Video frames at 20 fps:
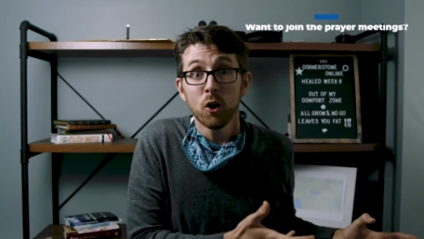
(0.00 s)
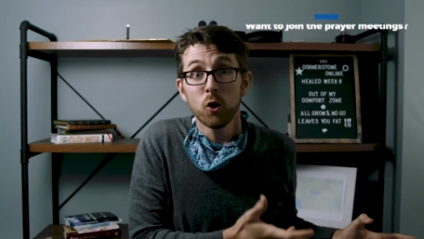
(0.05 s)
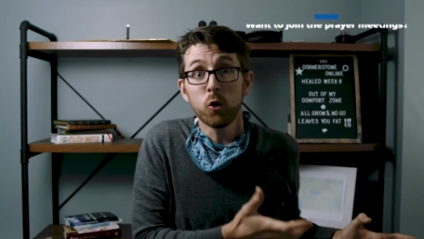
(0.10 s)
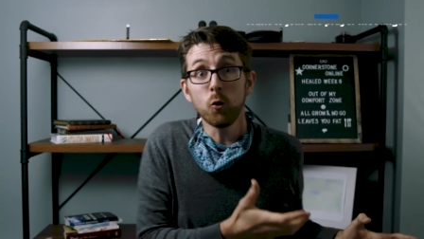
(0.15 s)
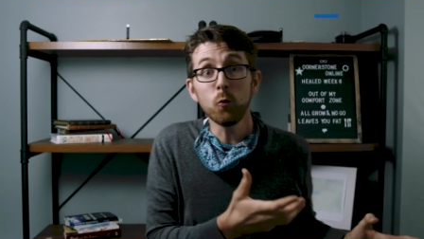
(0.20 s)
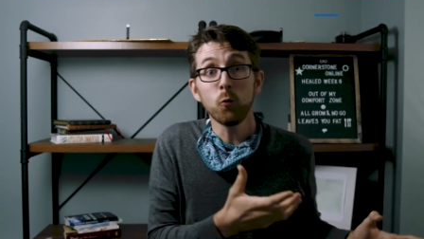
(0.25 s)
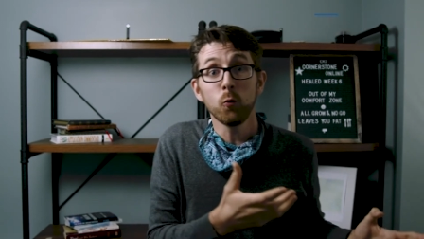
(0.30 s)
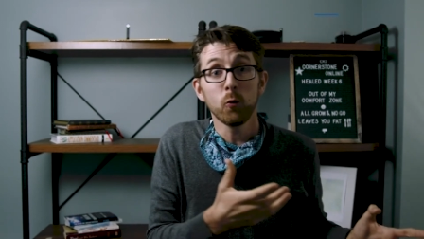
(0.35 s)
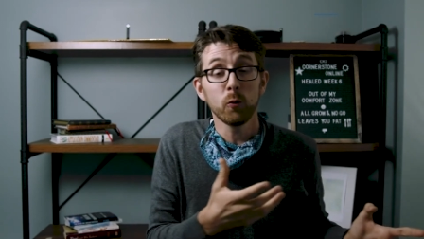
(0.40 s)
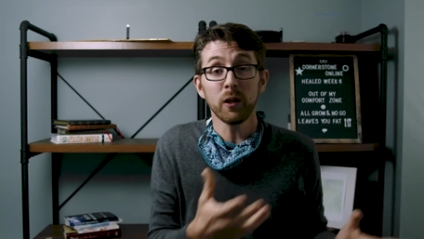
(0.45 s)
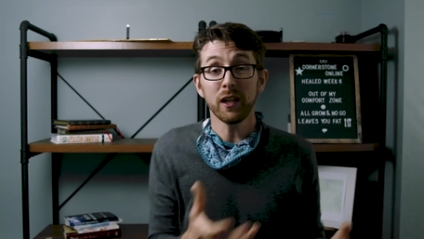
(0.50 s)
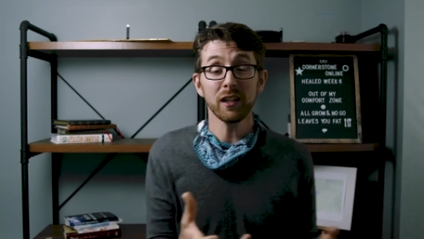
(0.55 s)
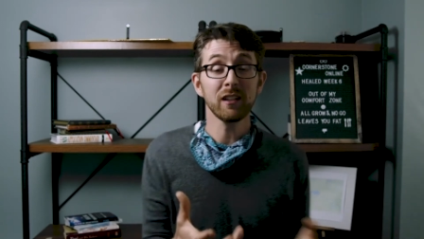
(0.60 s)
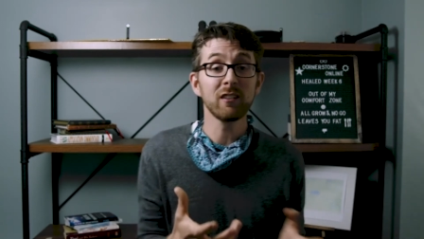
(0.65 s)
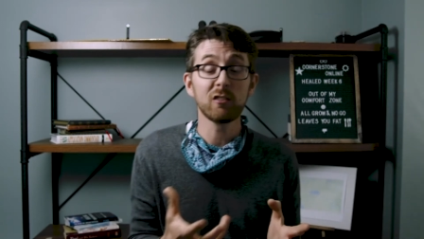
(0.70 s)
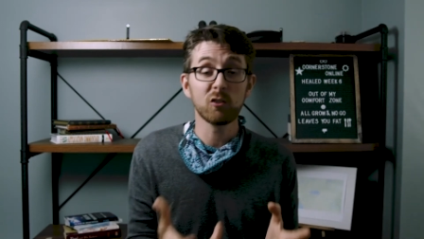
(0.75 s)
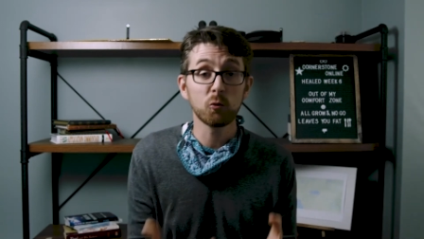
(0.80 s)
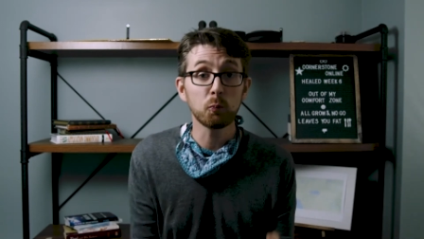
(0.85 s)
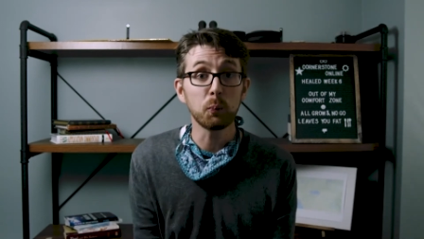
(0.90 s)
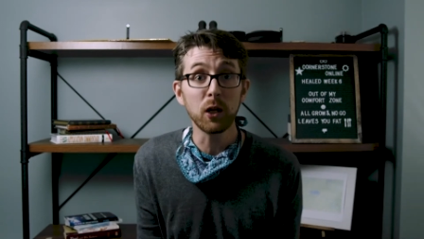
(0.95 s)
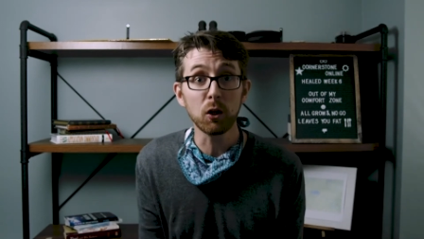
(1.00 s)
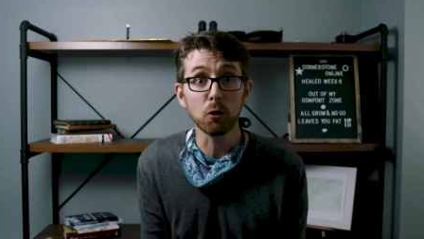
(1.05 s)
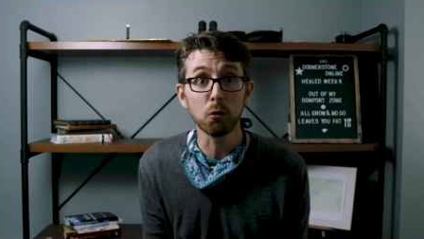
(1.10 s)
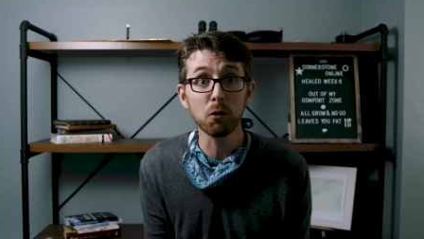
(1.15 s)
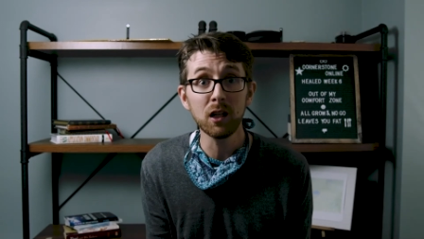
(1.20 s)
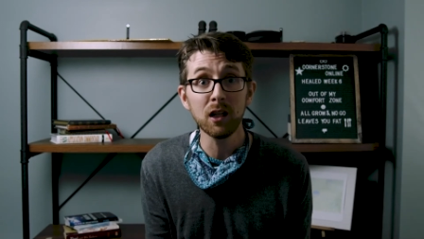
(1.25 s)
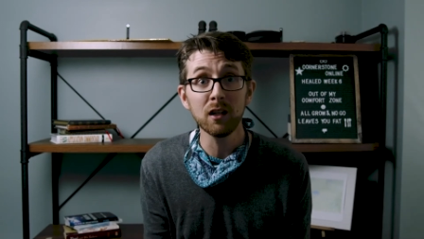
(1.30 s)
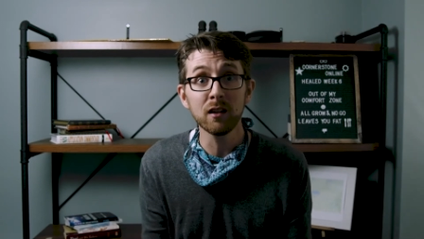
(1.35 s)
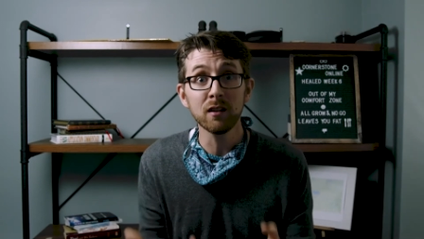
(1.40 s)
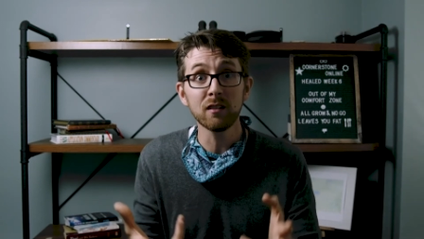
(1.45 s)
who
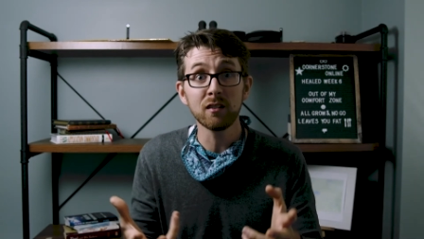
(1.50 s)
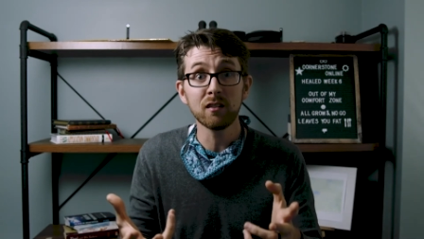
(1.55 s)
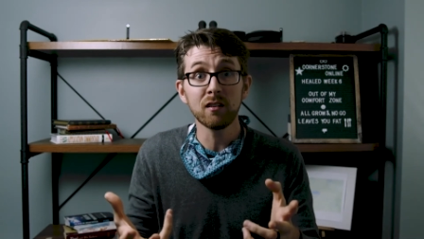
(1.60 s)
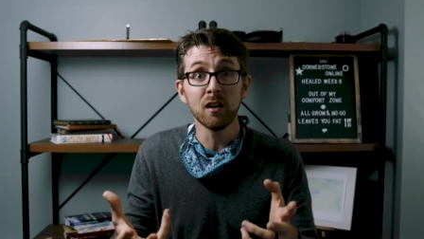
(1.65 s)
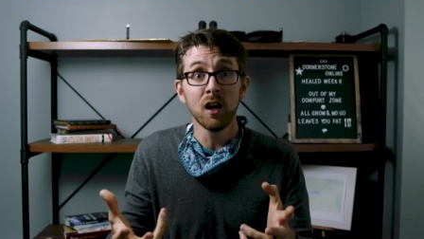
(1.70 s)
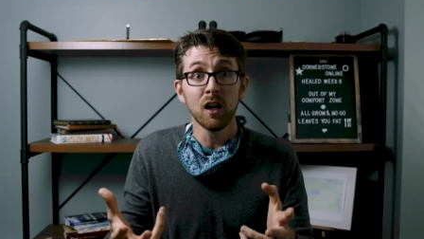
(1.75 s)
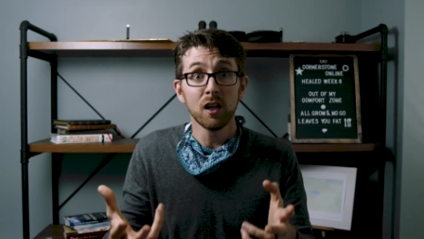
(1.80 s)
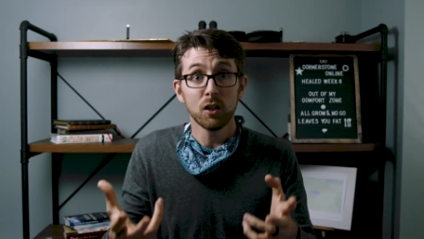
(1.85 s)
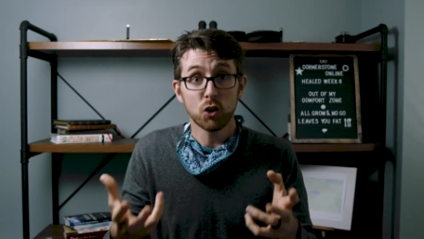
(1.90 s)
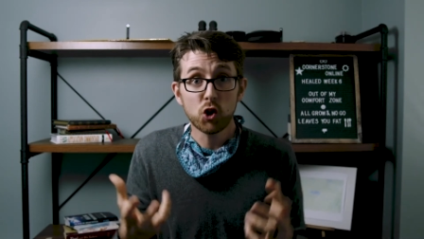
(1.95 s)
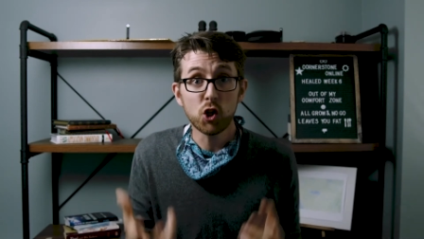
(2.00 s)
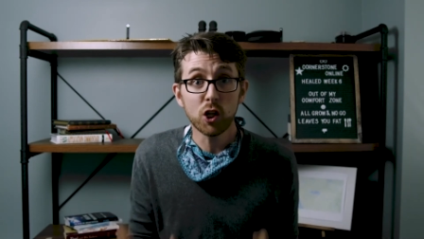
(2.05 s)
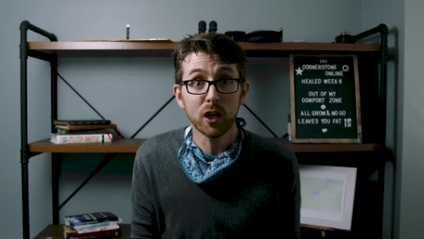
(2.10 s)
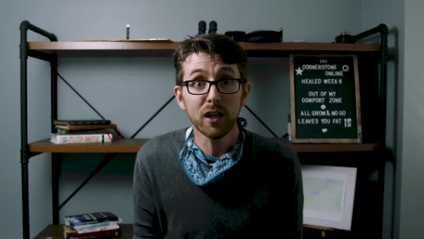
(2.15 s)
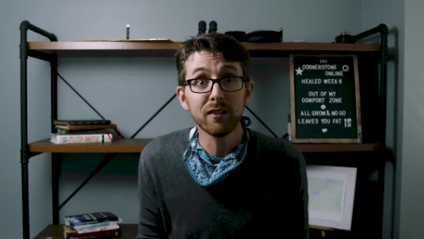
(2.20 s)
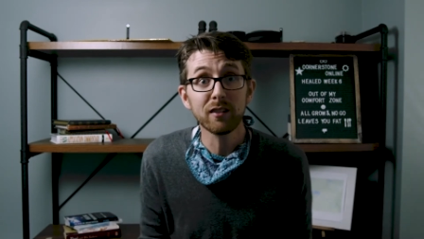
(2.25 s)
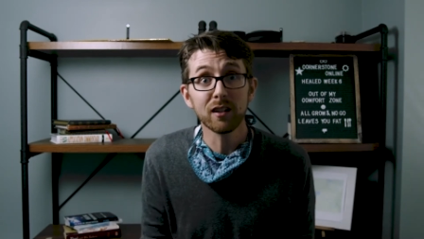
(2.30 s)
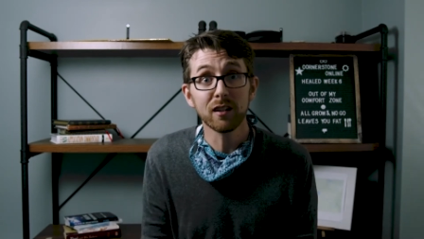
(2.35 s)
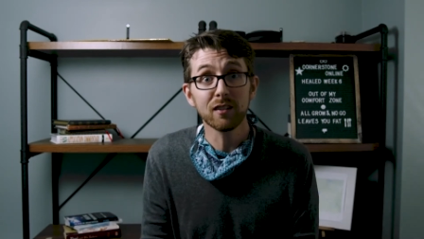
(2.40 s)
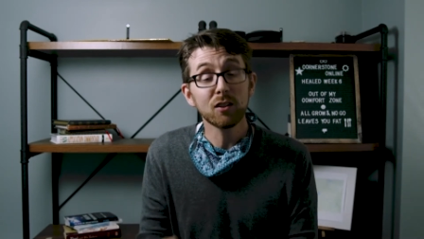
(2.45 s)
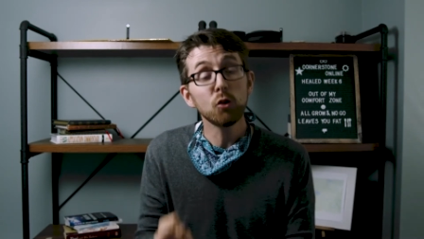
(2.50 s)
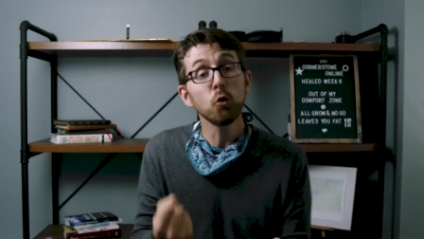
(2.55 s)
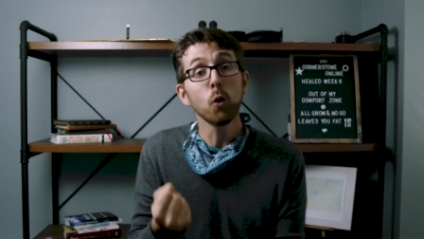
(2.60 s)
experienced Jesus,